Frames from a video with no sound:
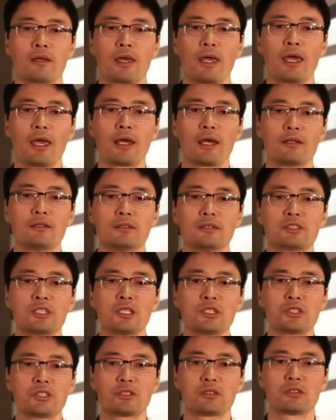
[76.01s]
And
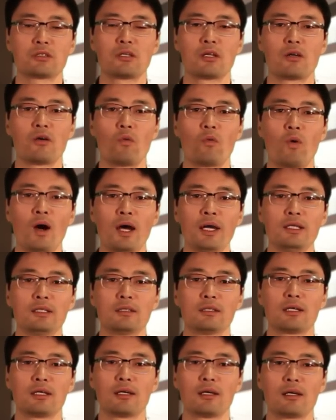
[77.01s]
such wide
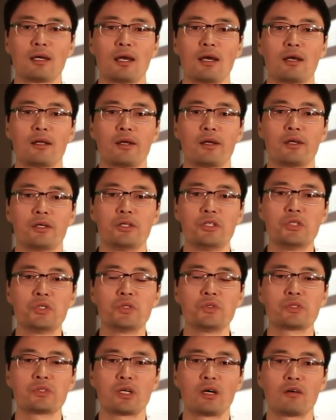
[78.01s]

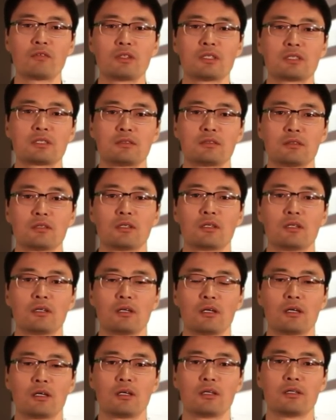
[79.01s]
use of these
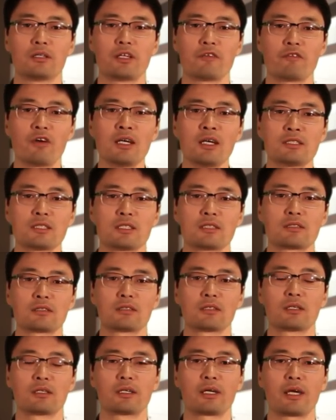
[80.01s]
devices
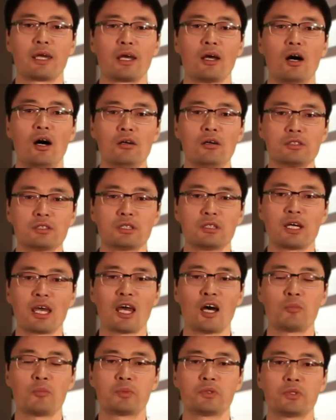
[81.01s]
can also
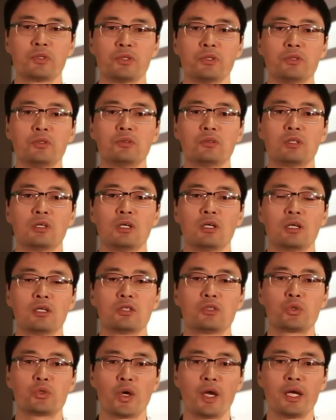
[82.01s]
help to
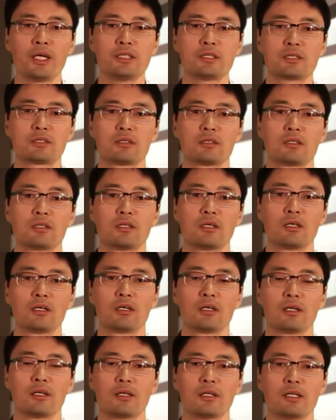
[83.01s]
trace
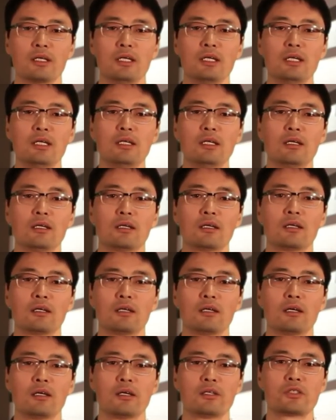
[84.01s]
the
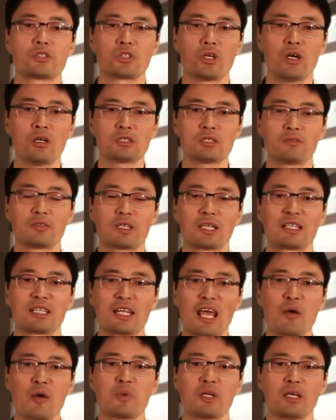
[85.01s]
source of
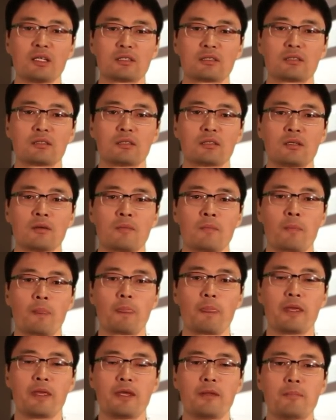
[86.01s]
contaminants
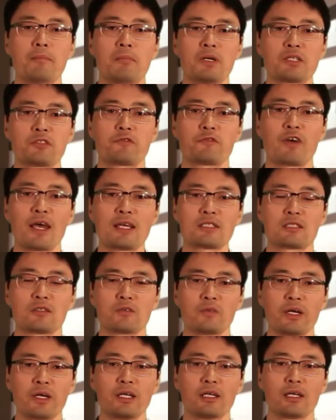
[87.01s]
in much faster
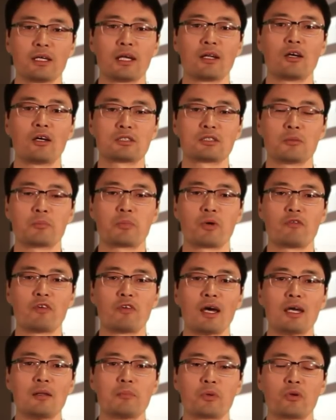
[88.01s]
way and also
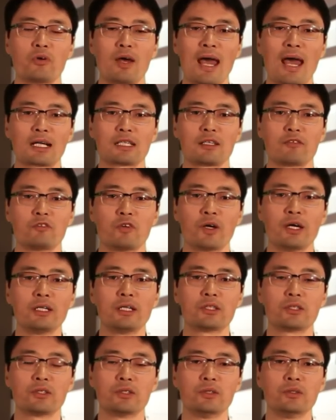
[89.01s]
provide proactive way
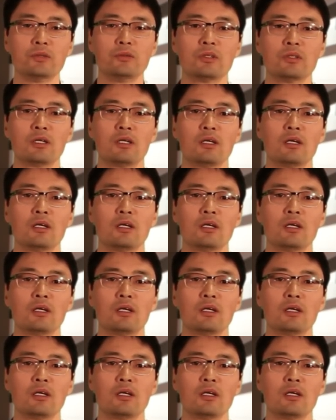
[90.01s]
to